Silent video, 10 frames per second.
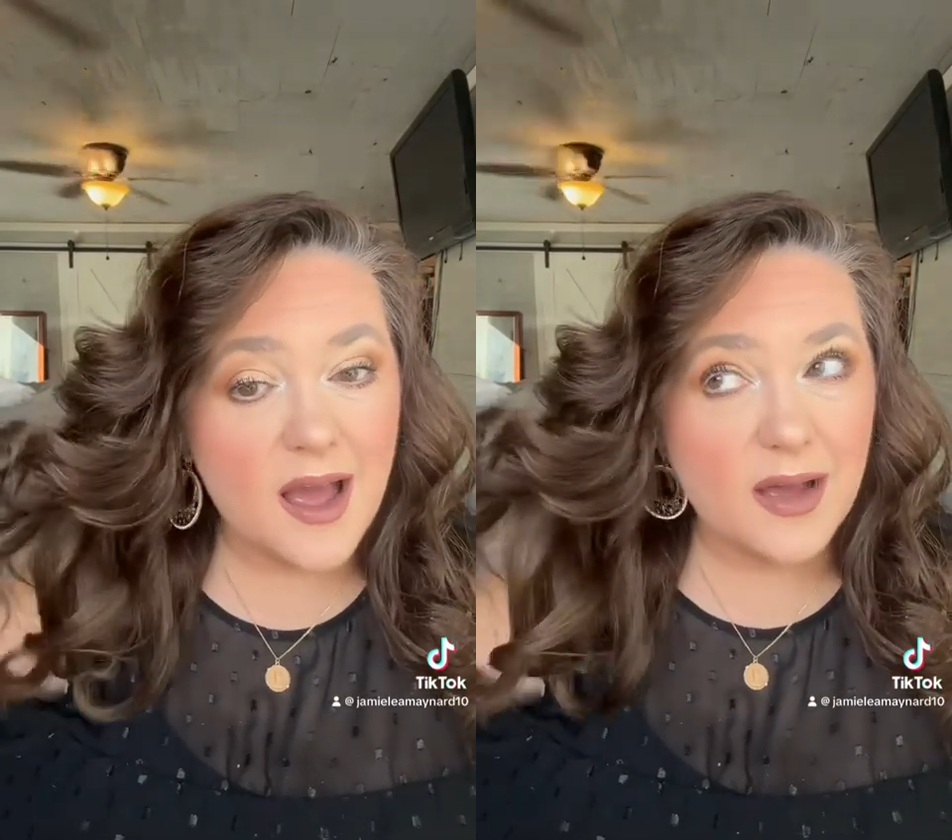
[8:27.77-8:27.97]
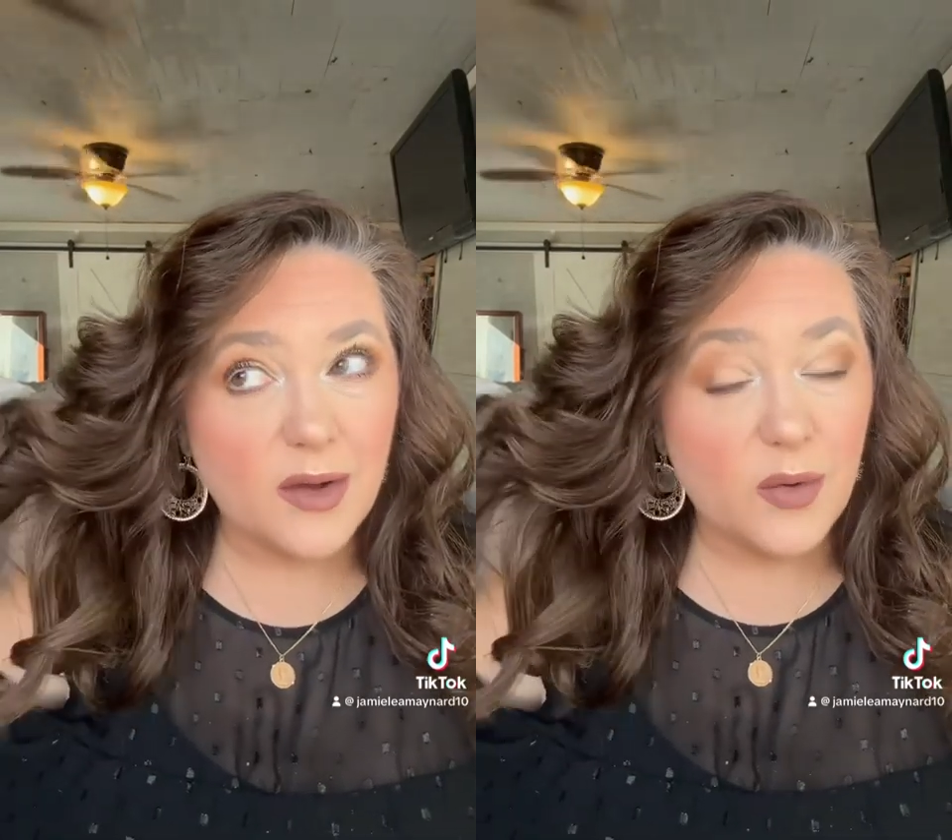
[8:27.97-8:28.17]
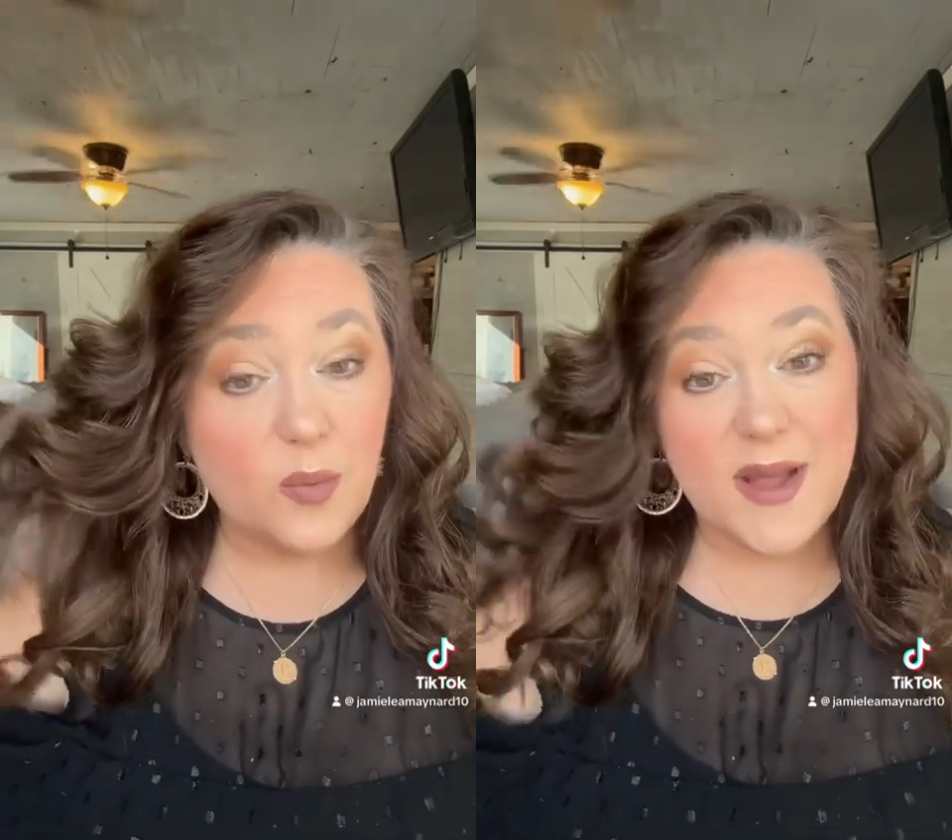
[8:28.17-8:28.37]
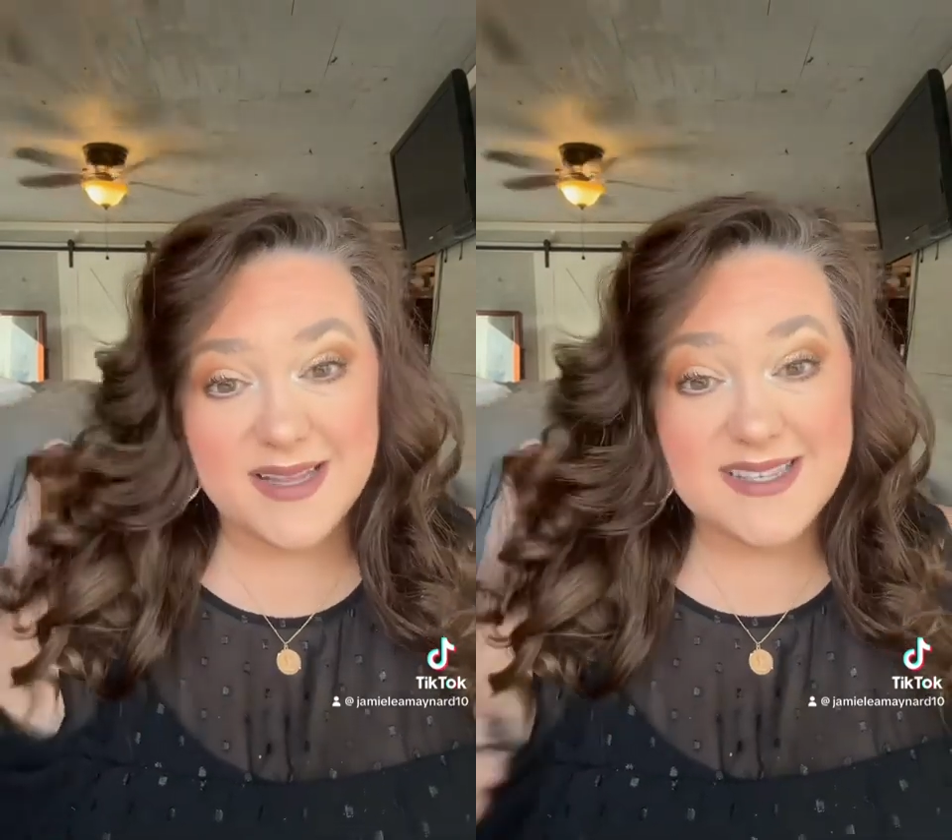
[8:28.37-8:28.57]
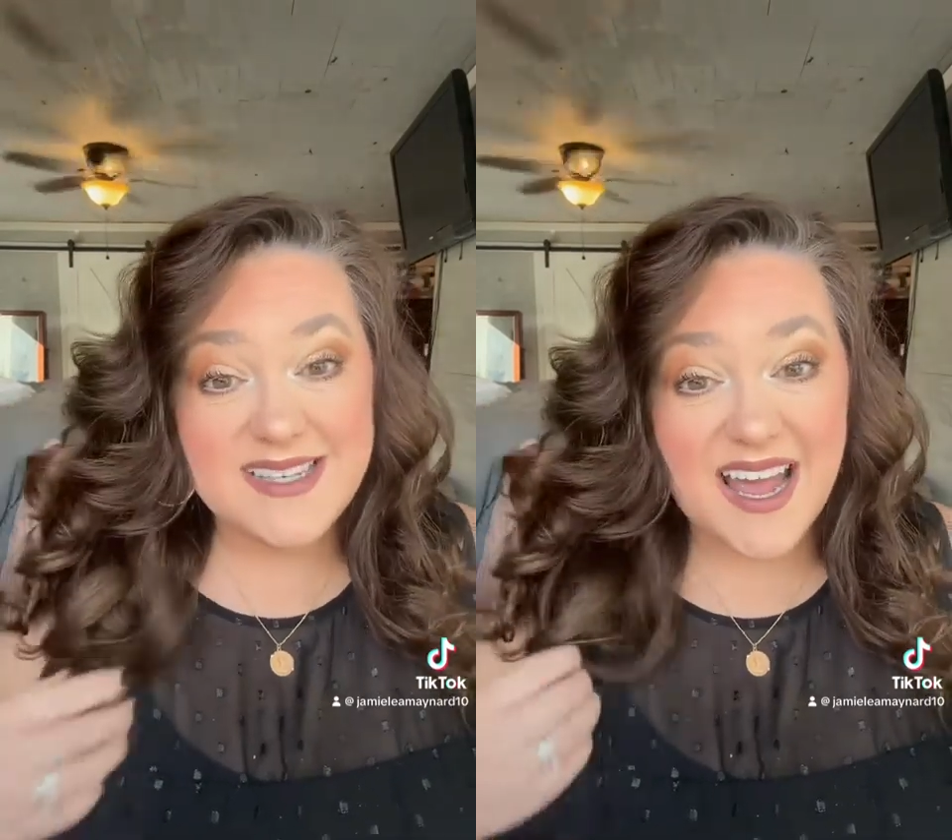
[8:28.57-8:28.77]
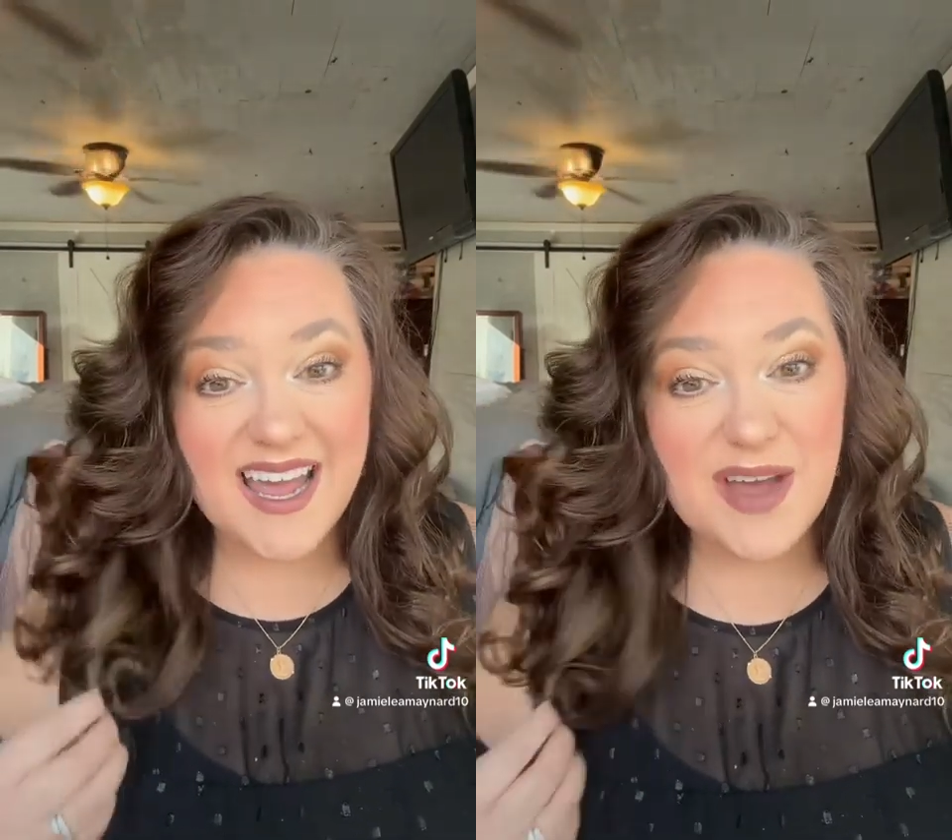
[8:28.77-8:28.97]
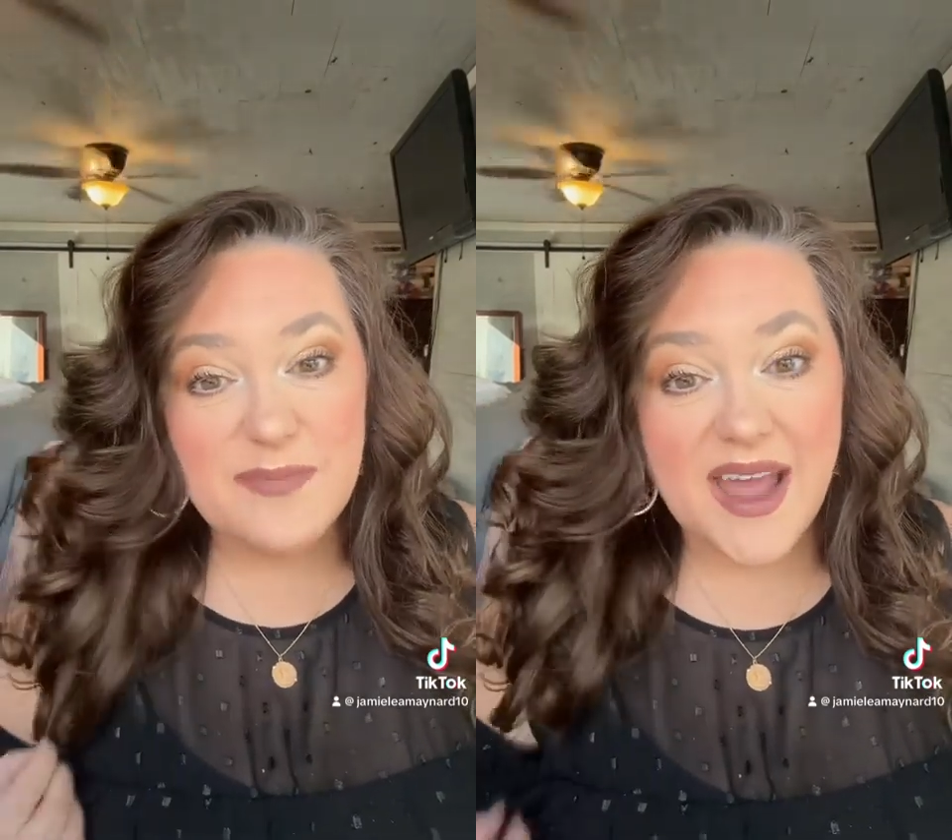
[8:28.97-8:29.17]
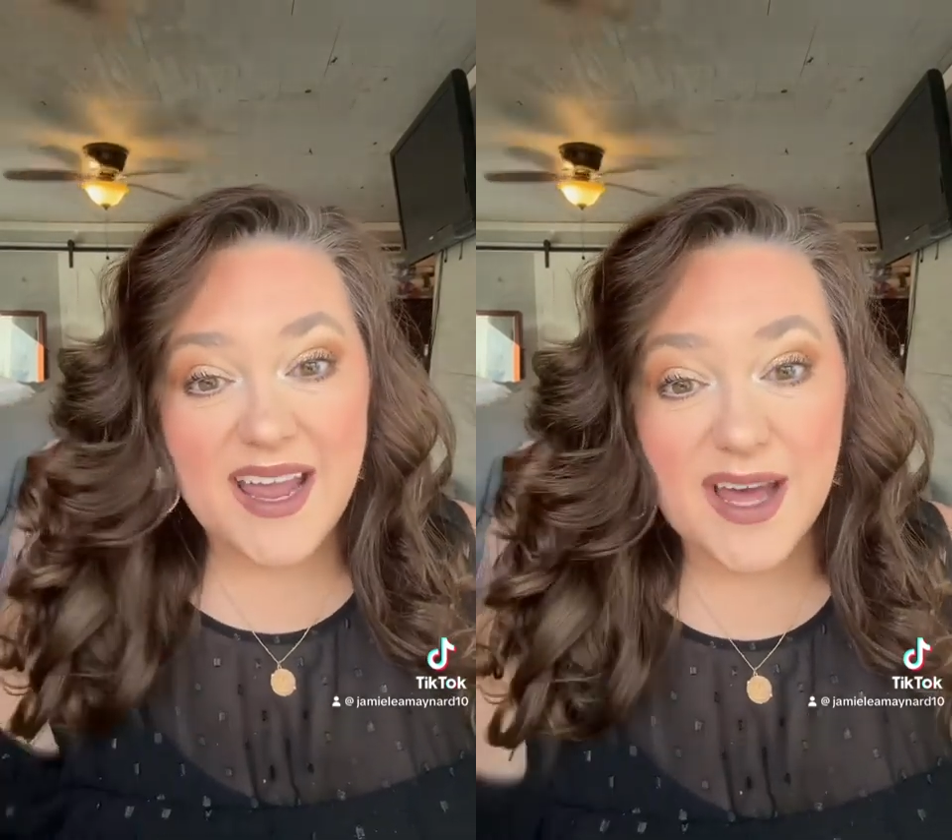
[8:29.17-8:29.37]
Wednesday
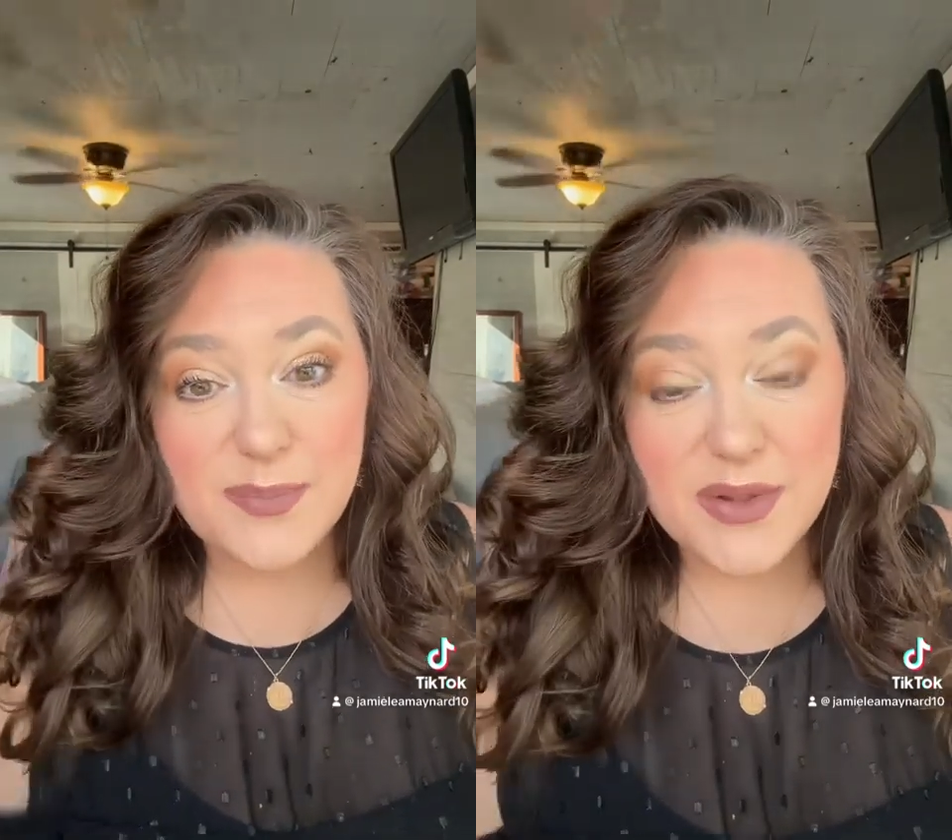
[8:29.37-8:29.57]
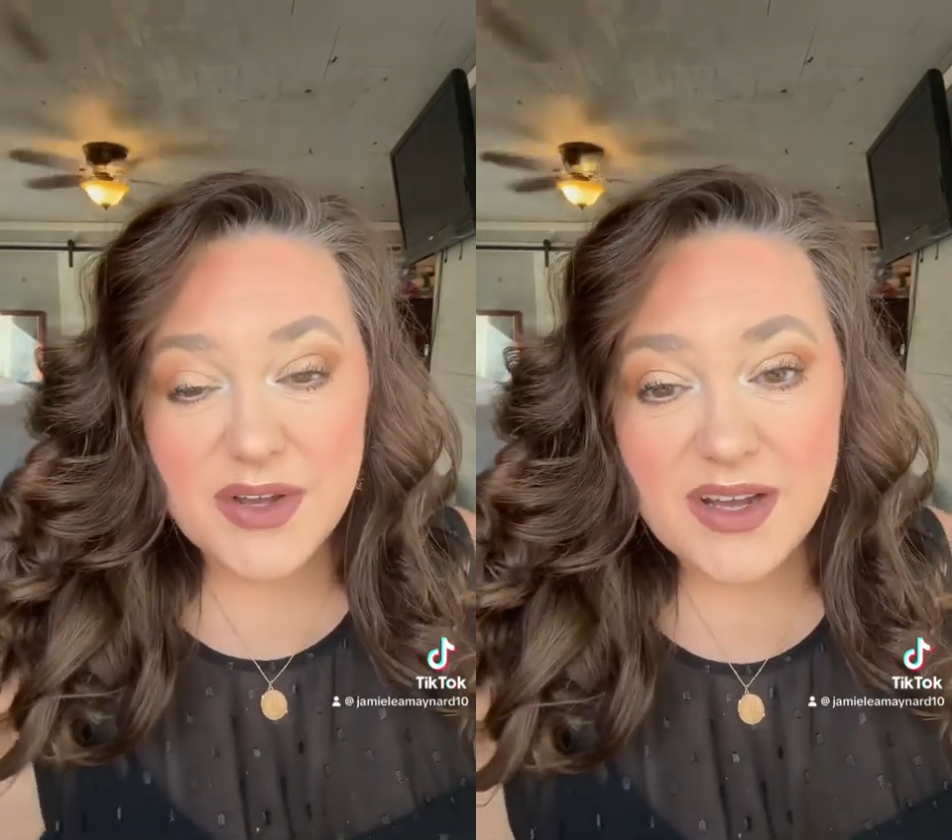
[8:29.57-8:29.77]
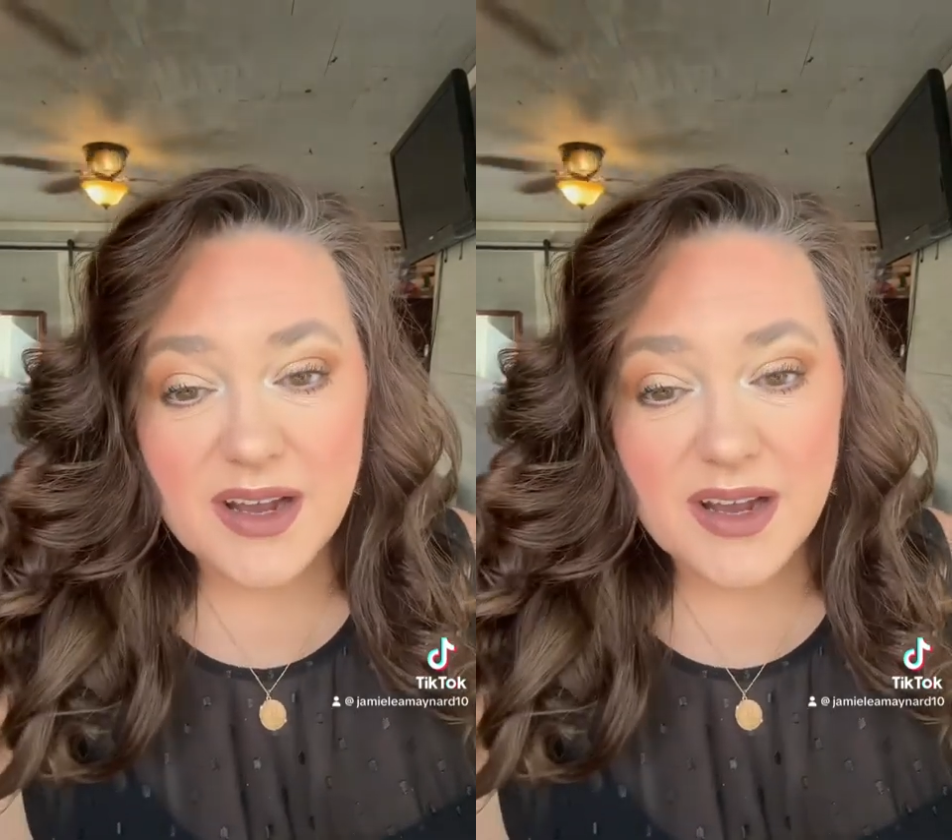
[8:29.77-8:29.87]
makeup look.